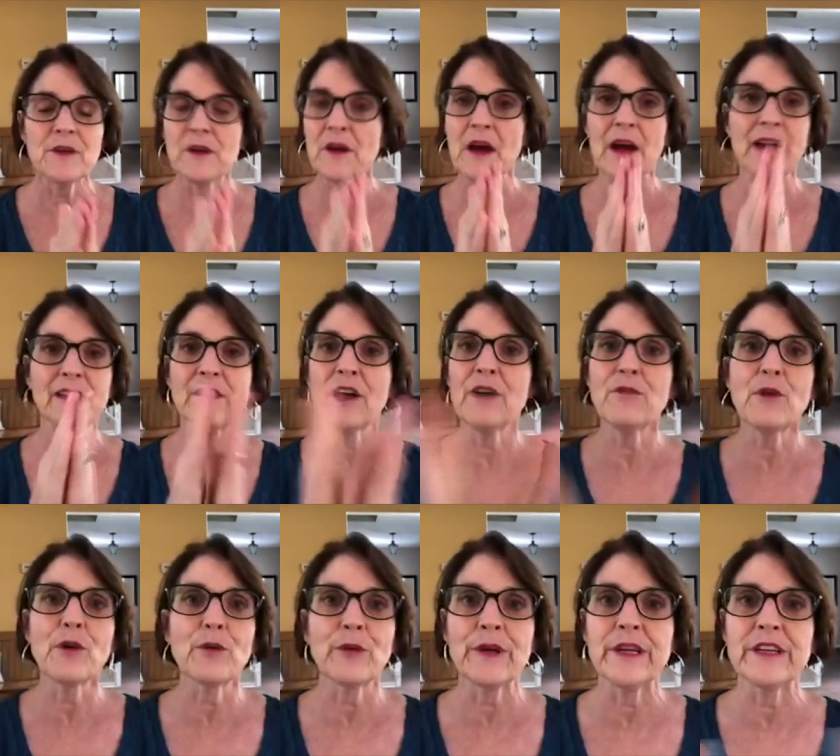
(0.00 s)
I love
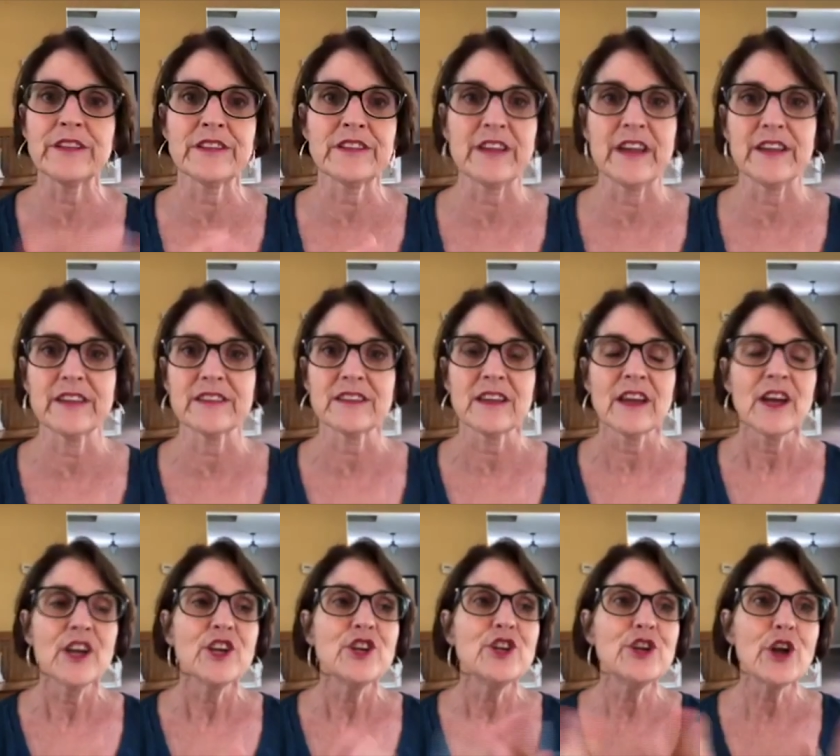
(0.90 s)
what Rita says.
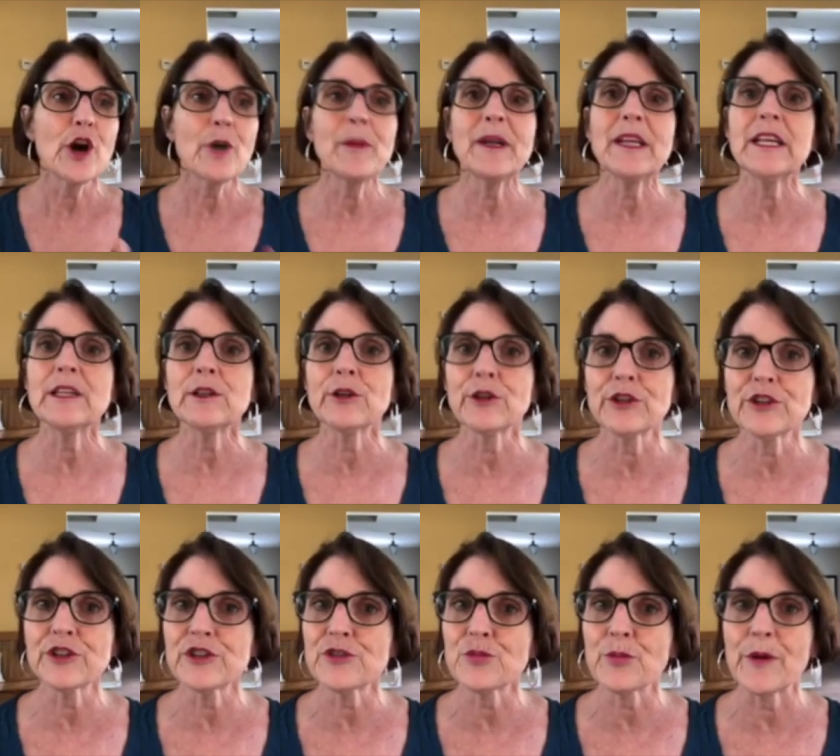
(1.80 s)
Nobody learned
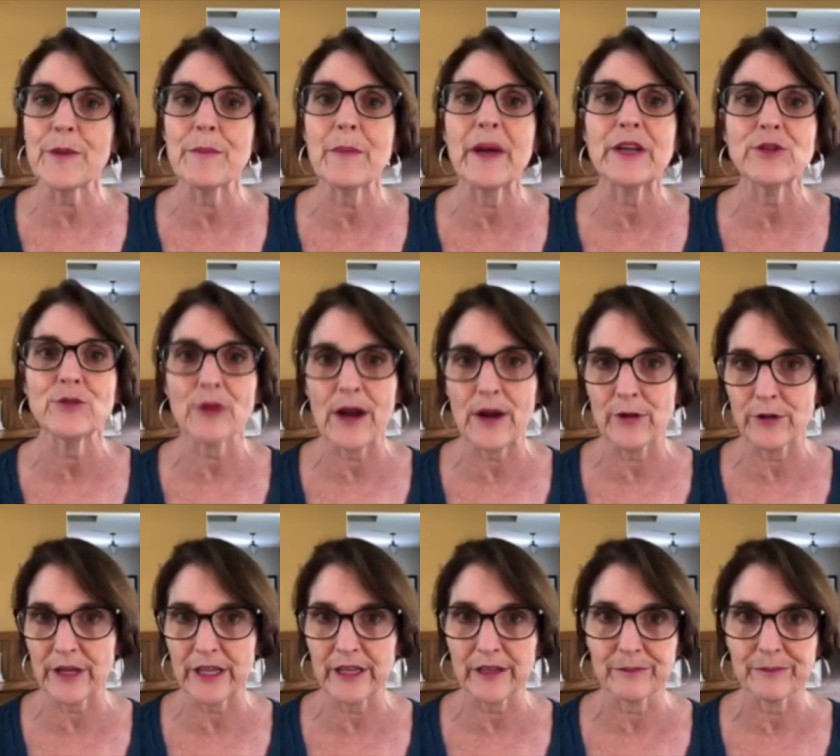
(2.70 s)
to swim by
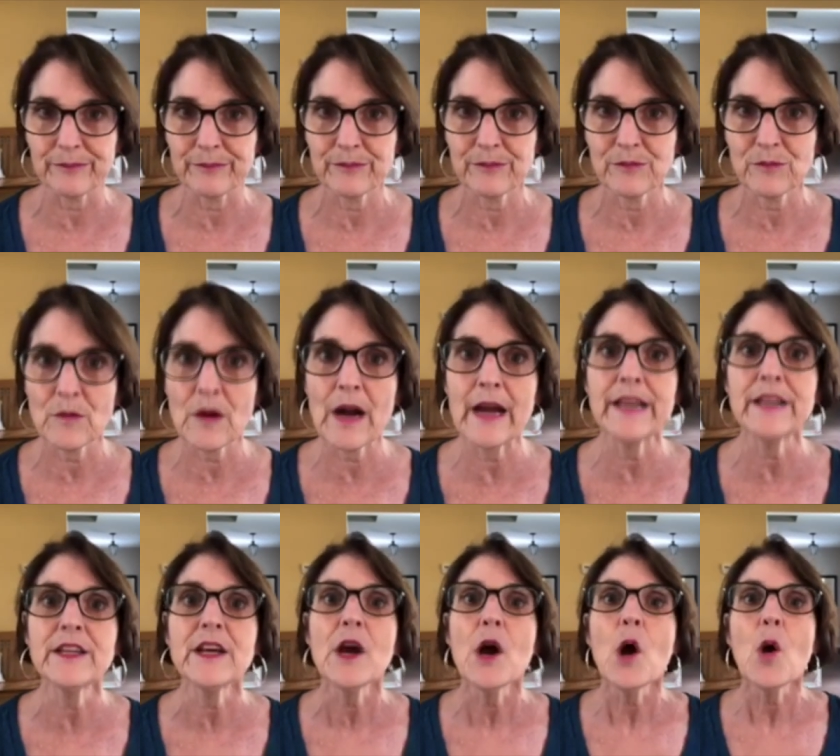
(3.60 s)
drowning, right?
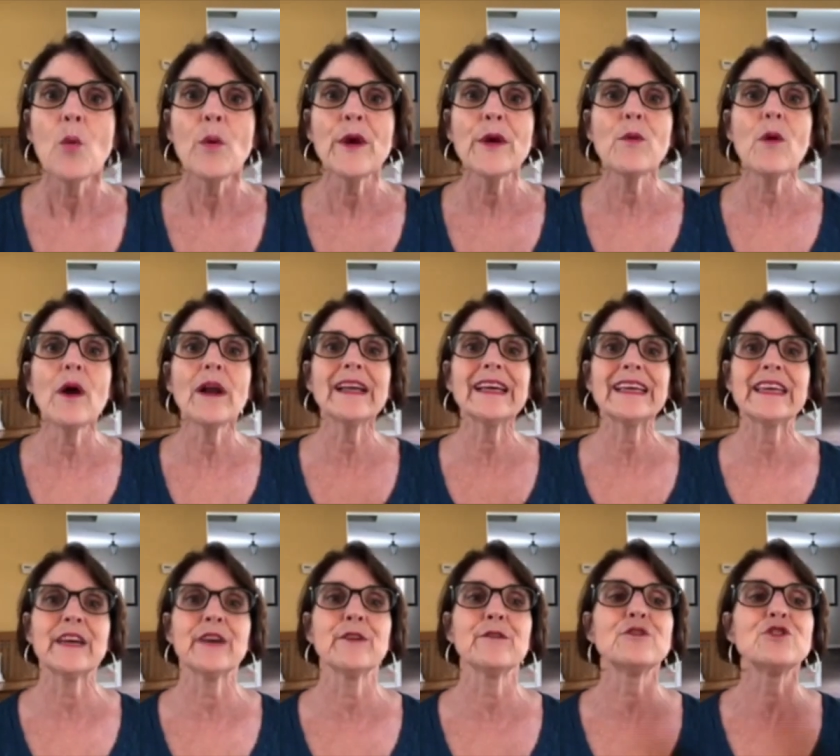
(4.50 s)
We want to
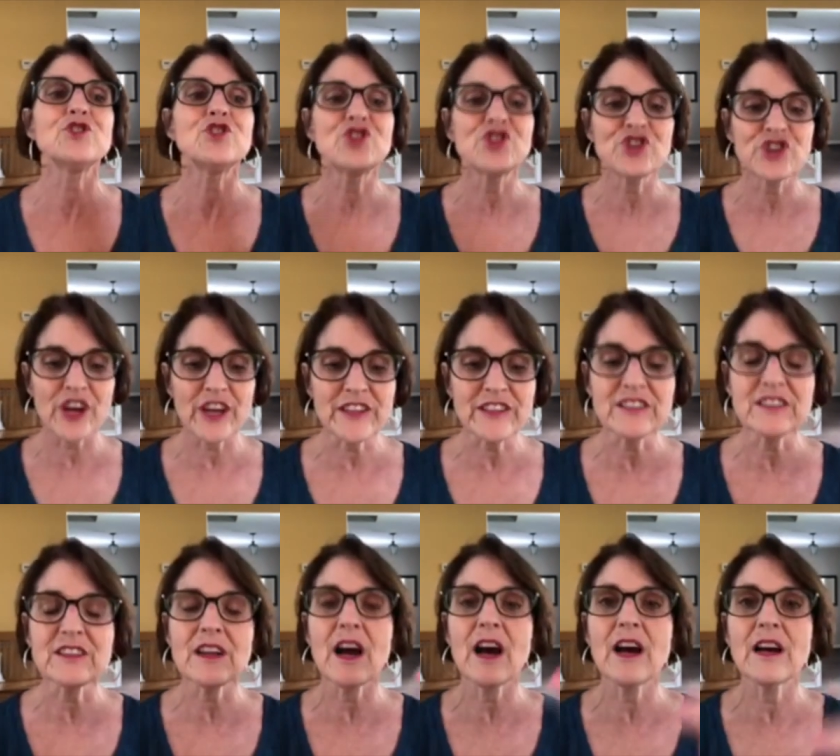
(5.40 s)
give just
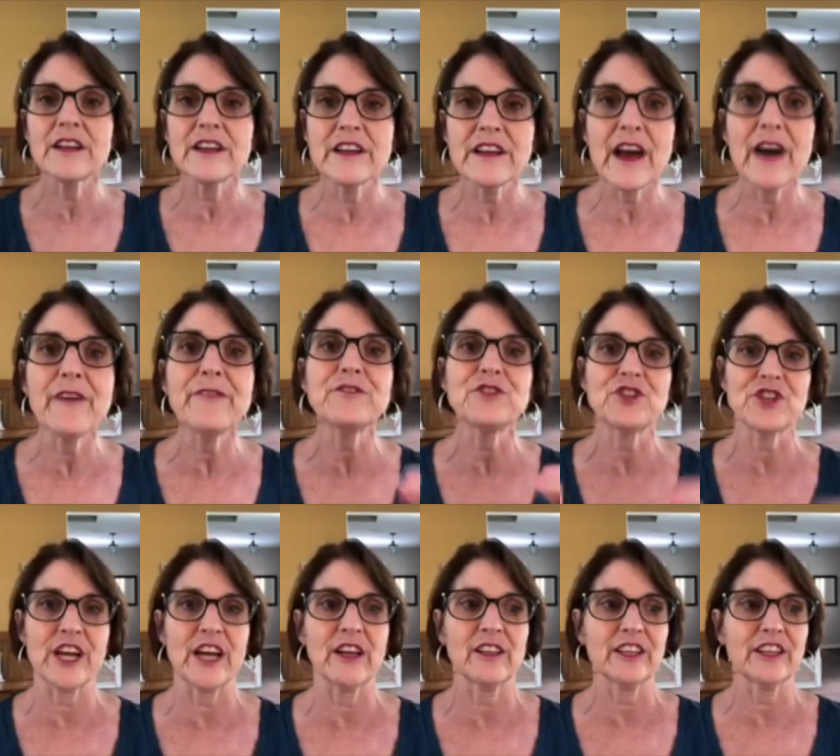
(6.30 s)
enough
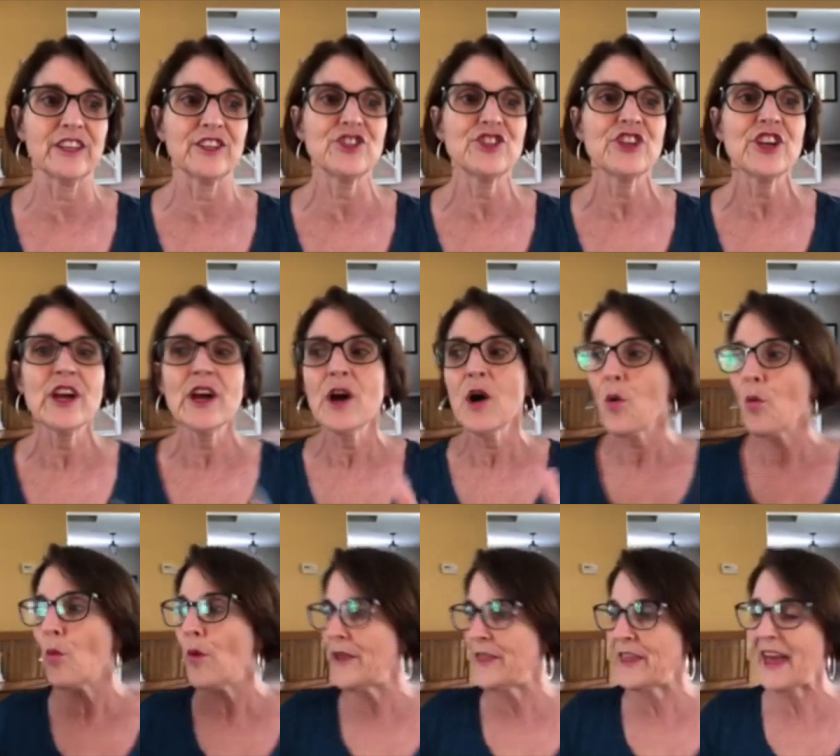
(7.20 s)
challenge
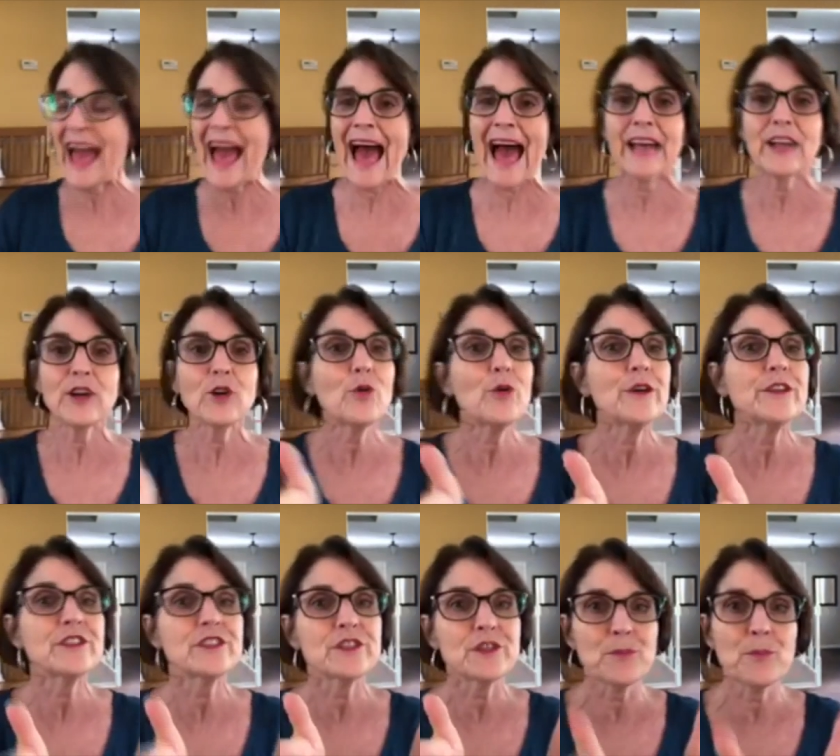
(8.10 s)
with adequate
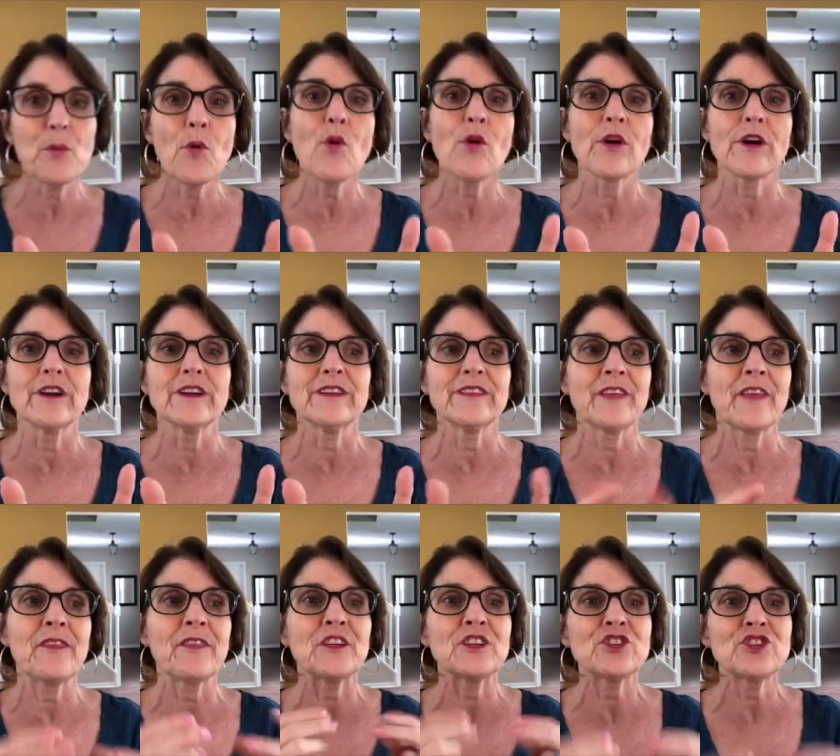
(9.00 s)
support
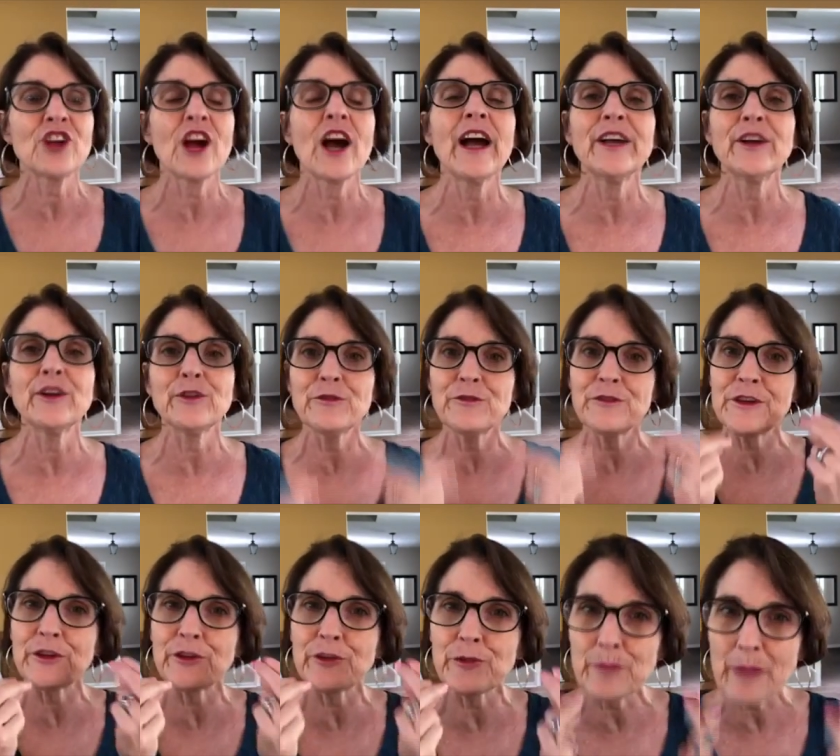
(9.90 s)
that the child
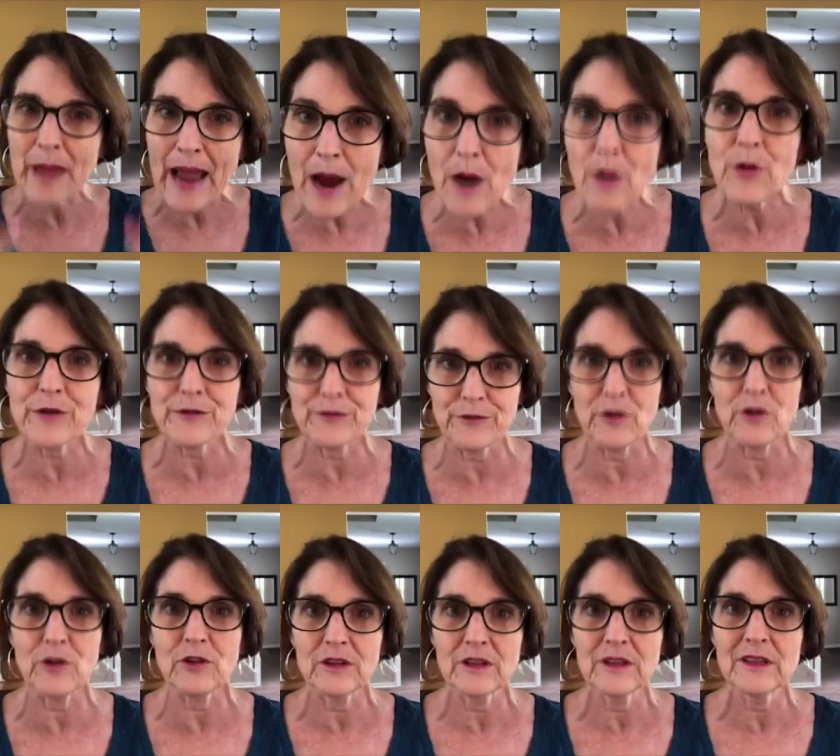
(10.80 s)
feels powerful.